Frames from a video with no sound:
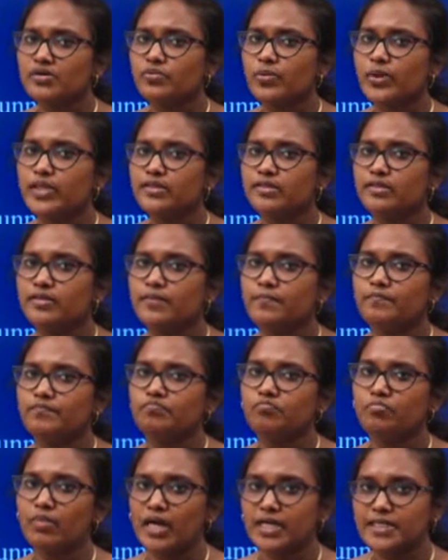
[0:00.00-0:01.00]
with
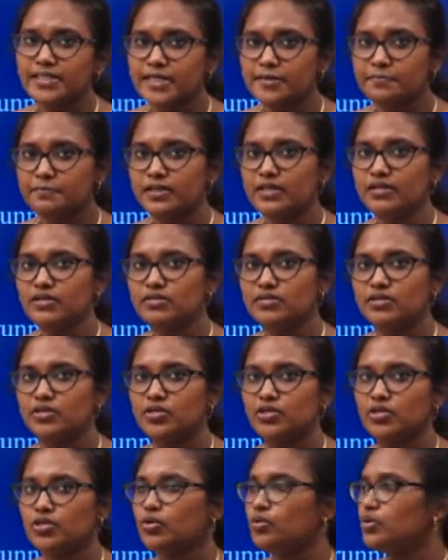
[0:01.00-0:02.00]
multiple
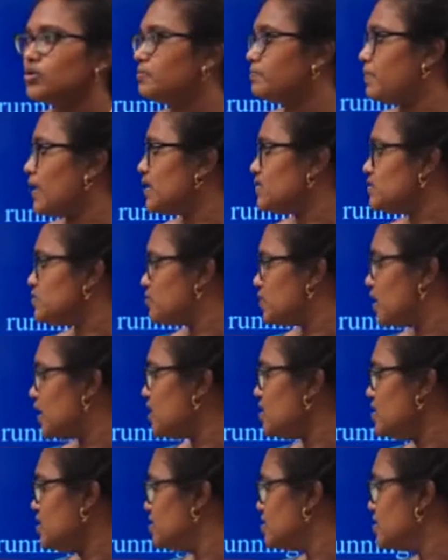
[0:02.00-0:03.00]
notepads we
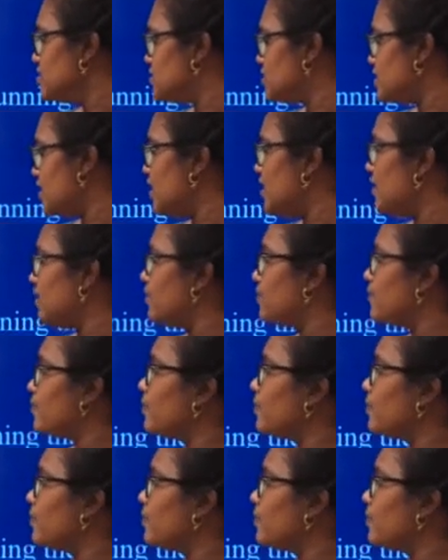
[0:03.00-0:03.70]
are saying.